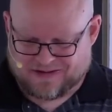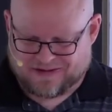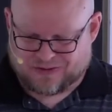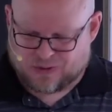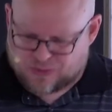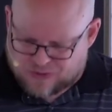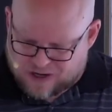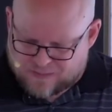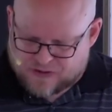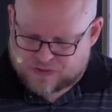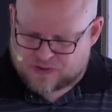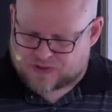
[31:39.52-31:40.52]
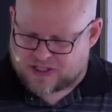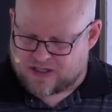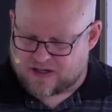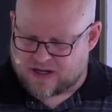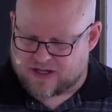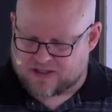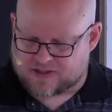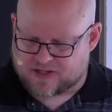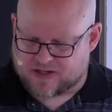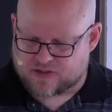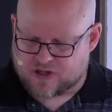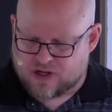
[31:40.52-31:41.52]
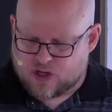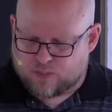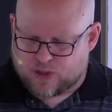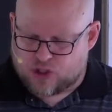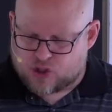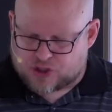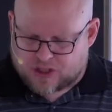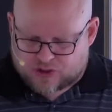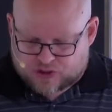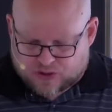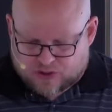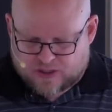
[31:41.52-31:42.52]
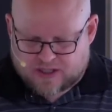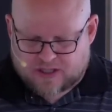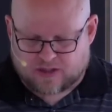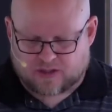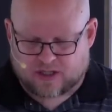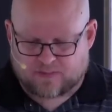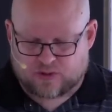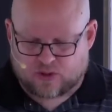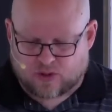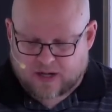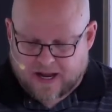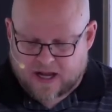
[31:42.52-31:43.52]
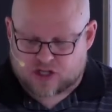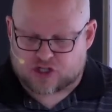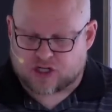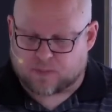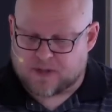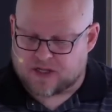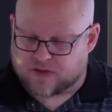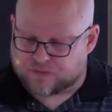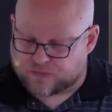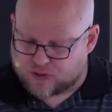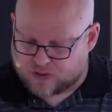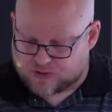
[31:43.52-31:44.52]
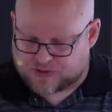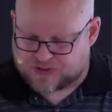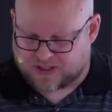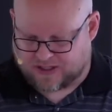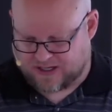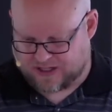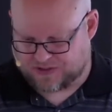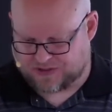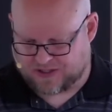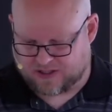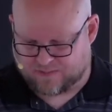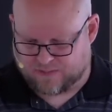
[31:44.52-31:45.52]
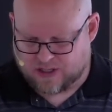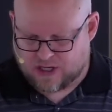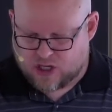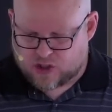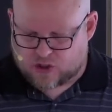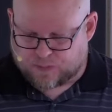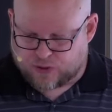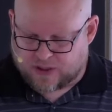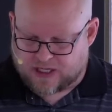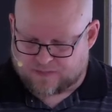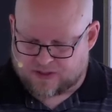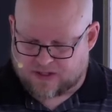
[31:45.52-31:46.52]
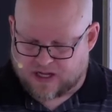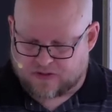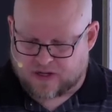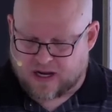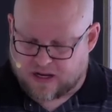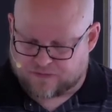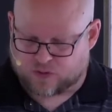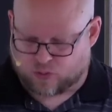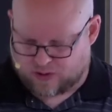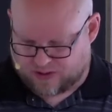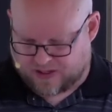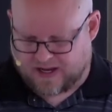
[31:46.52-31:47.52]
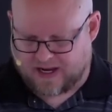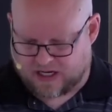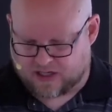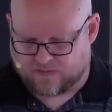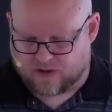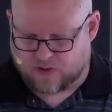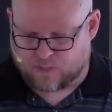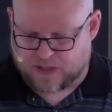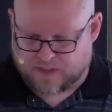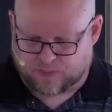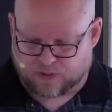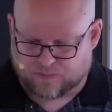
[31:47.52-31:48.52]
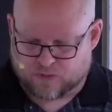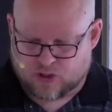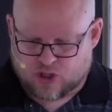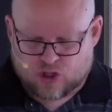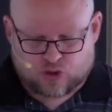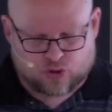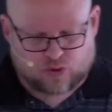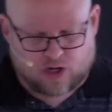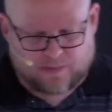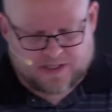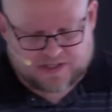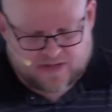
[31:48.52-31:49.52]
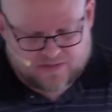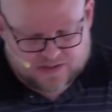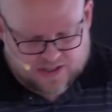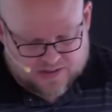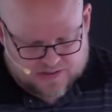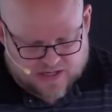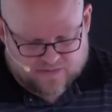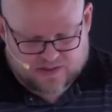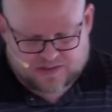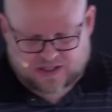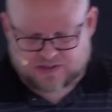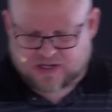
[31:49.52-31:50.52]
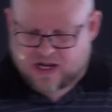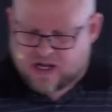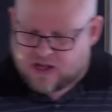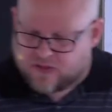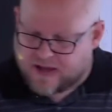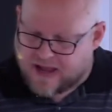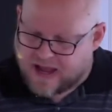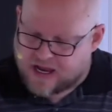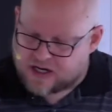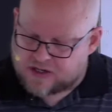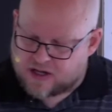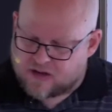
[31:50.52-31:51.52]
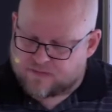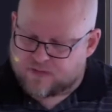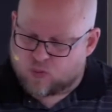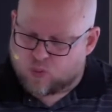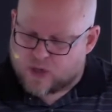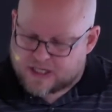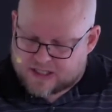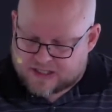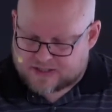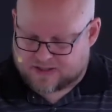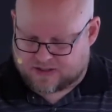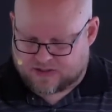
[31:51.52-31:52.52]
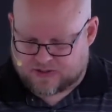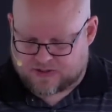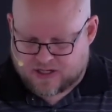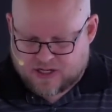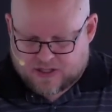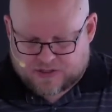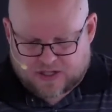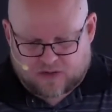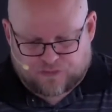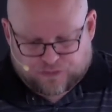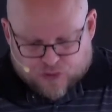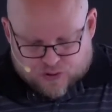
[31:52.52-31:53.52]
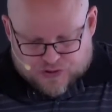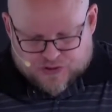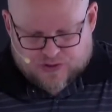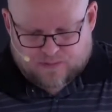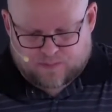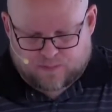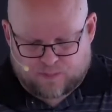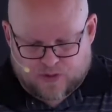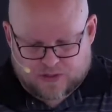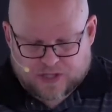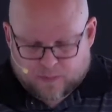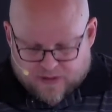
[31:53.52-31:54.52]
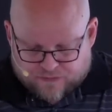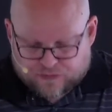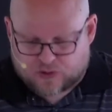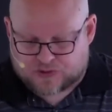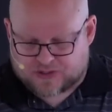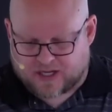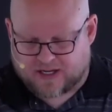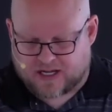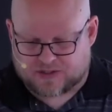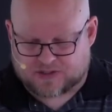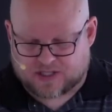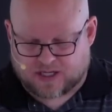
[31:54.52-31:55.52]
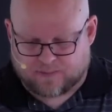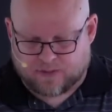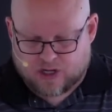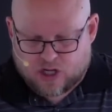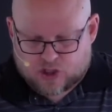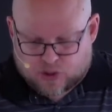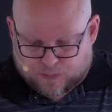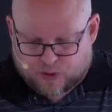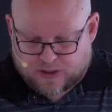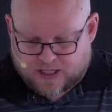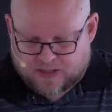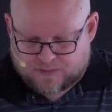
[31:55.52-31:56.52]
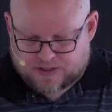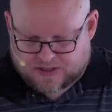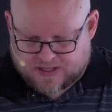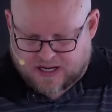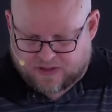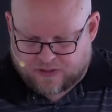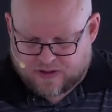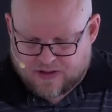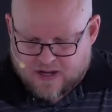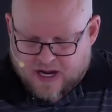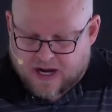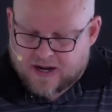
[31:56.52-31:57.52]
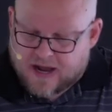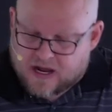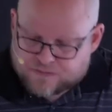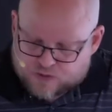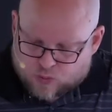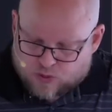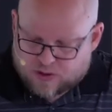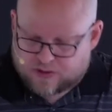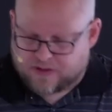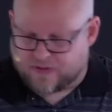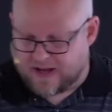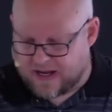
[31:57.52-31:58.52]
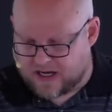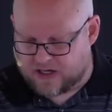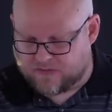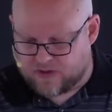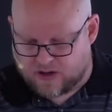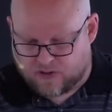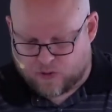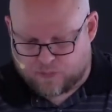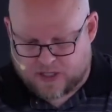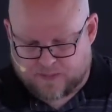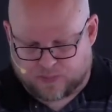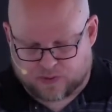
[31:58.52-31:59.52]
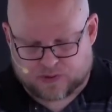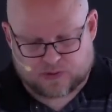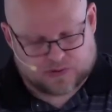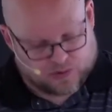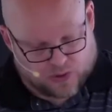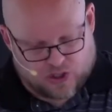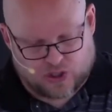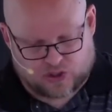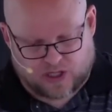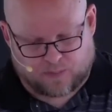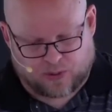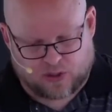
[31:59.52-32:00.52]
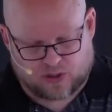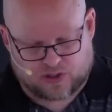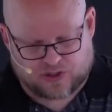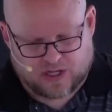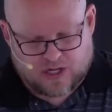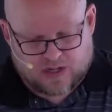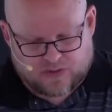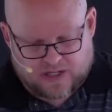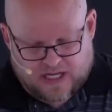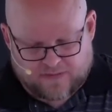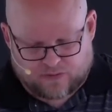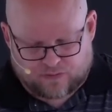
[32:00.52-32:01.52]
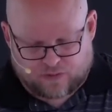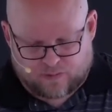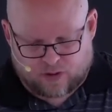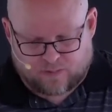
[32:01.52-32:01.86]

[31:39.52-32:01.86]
Deuteronomy 13 9 says, But you shall surely kill him. Your hand shall be the first against him to put him to death, and afterward the hand of all the people. Deuteronomy 17 7 says, The hand of the witnesses shall first shall be first against him to put him to death, and afterward the hand of all the people. So you shall purge the evil from your